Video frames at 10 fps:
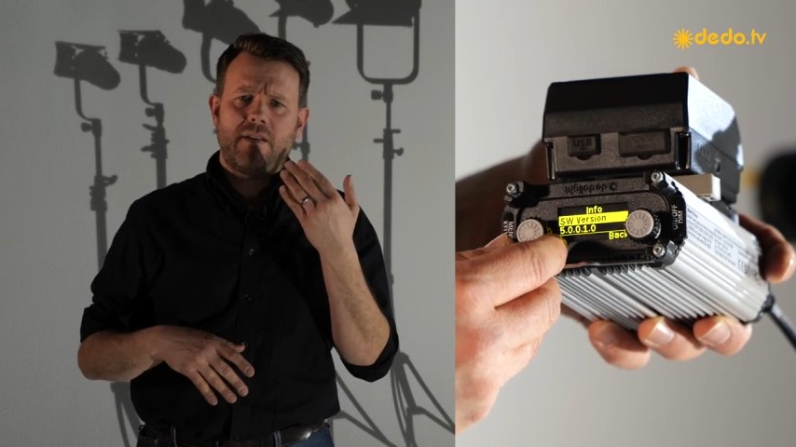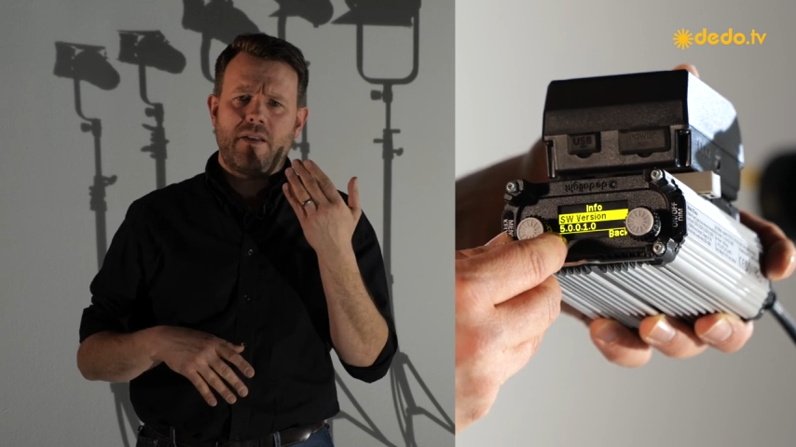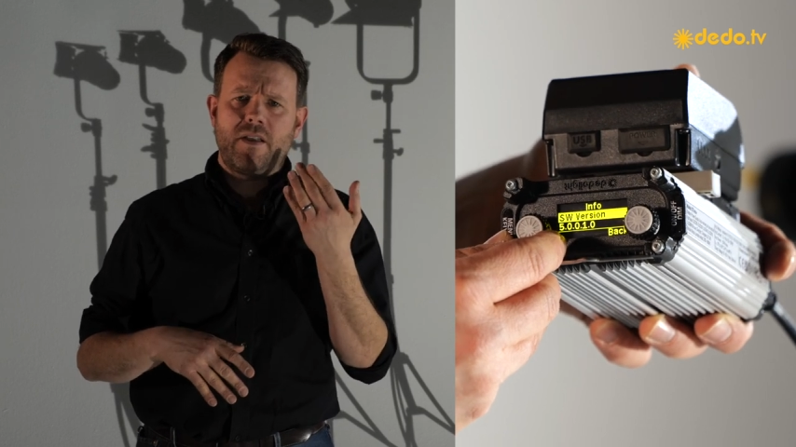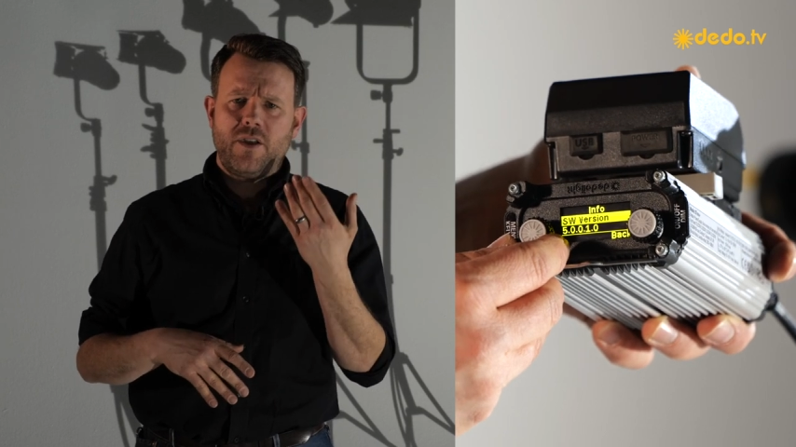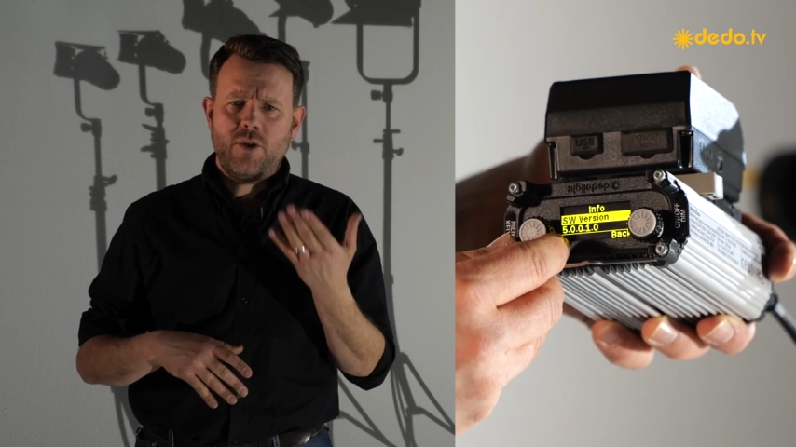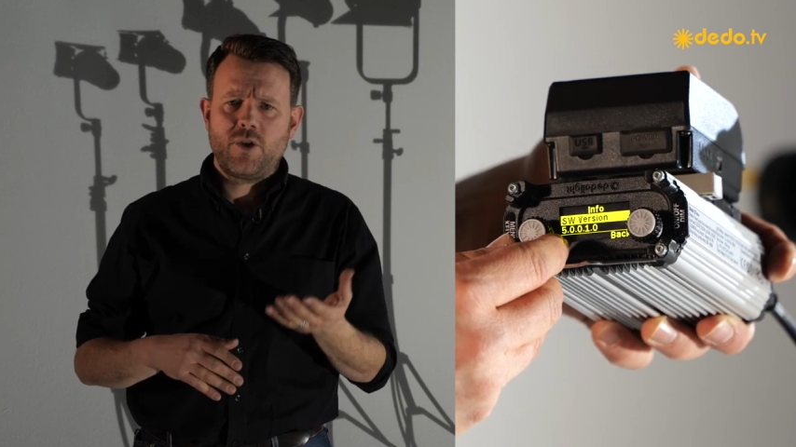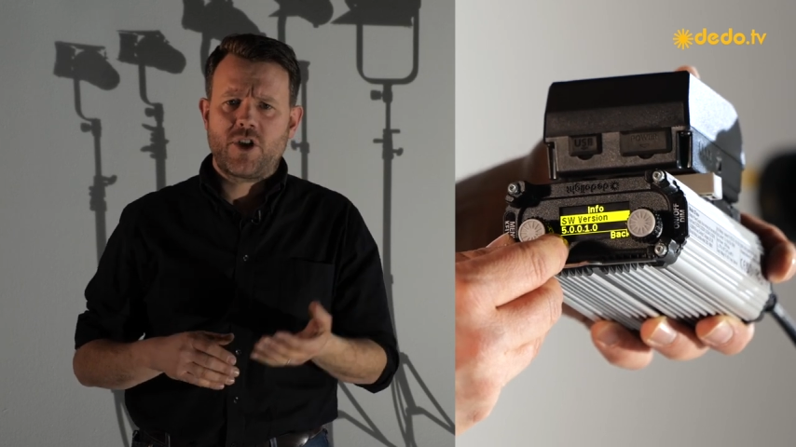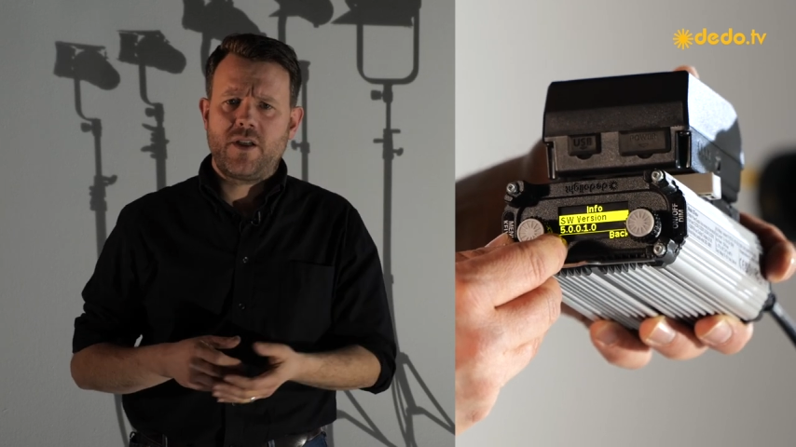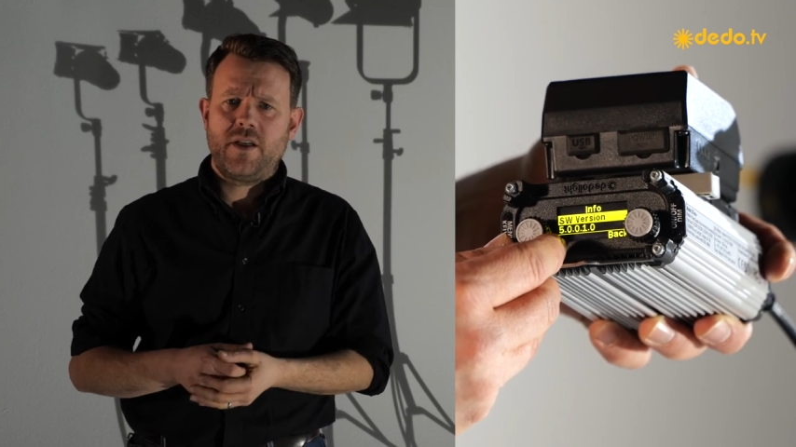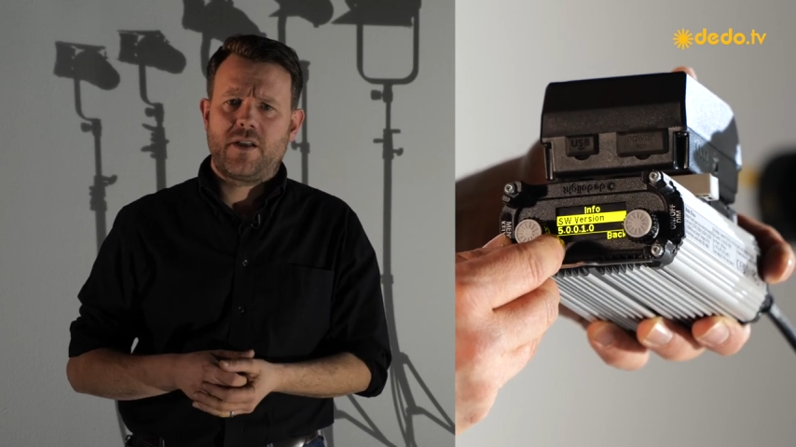the
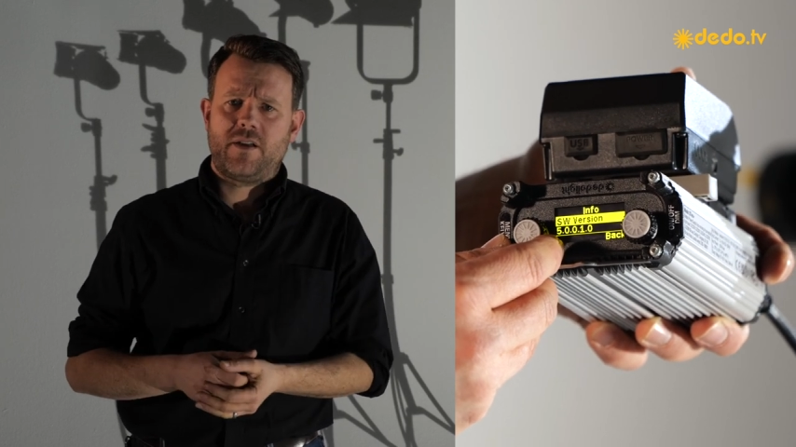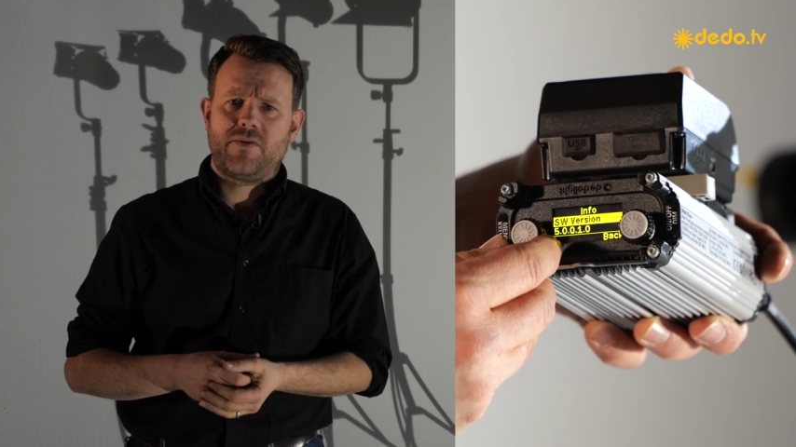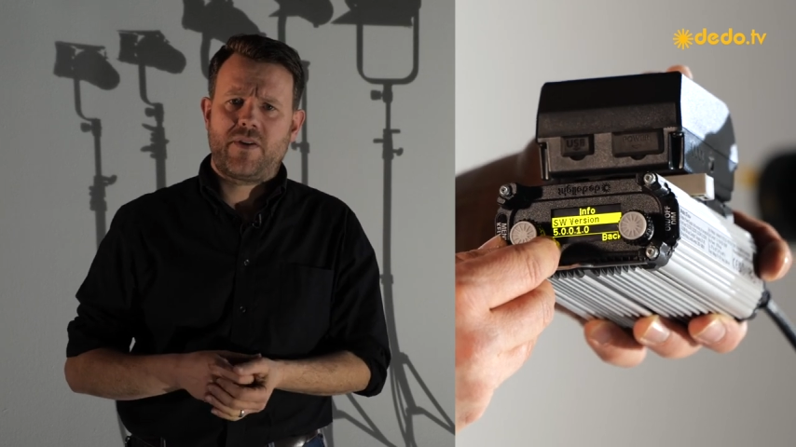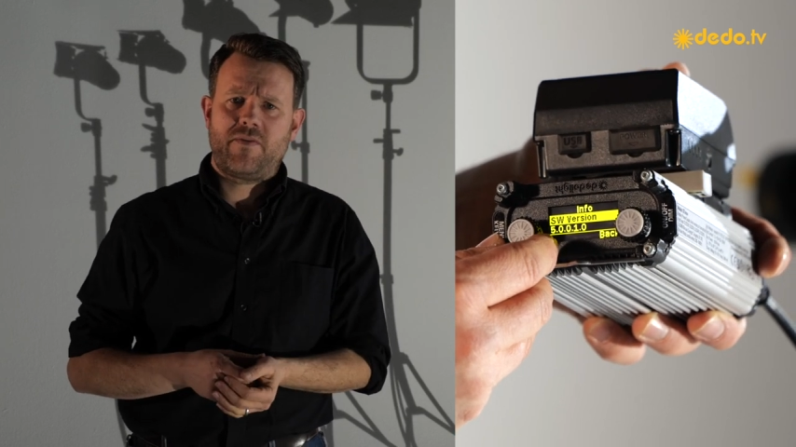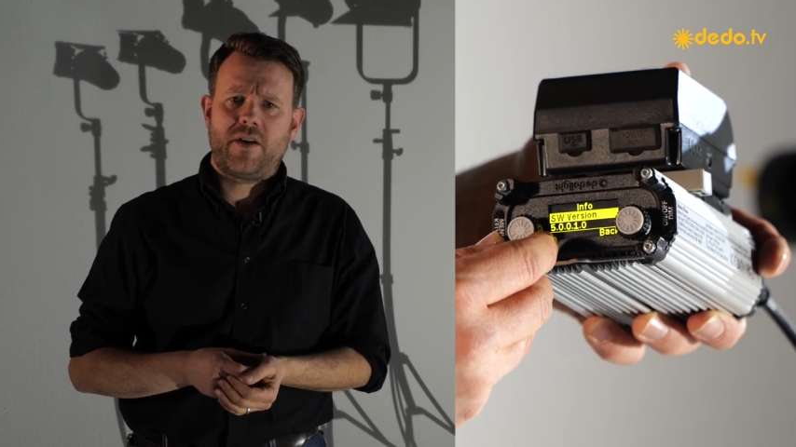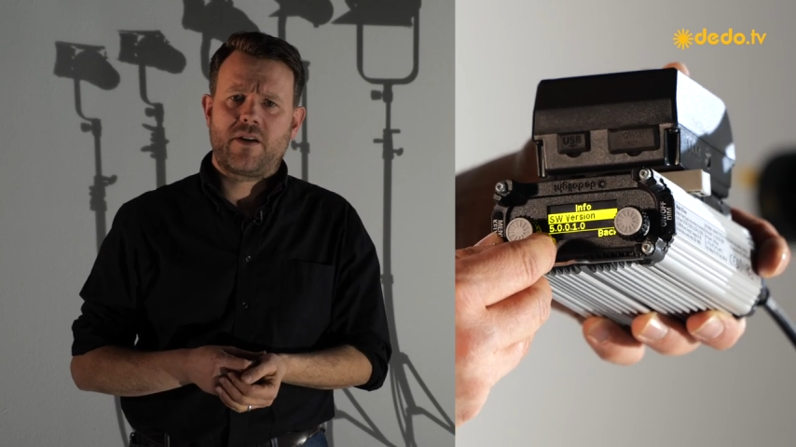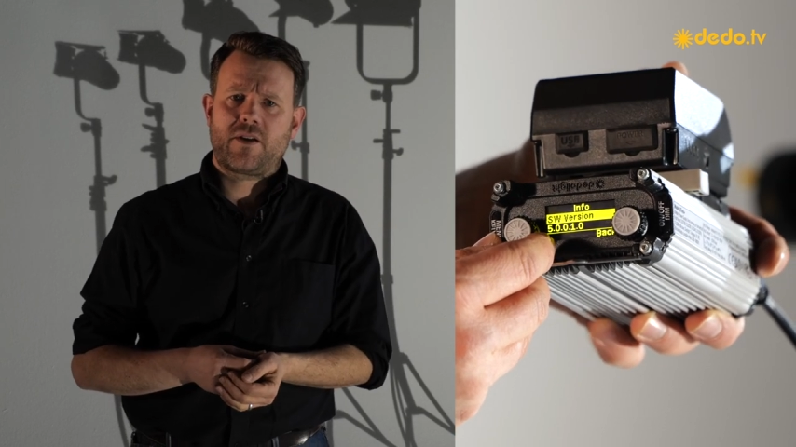huge need of having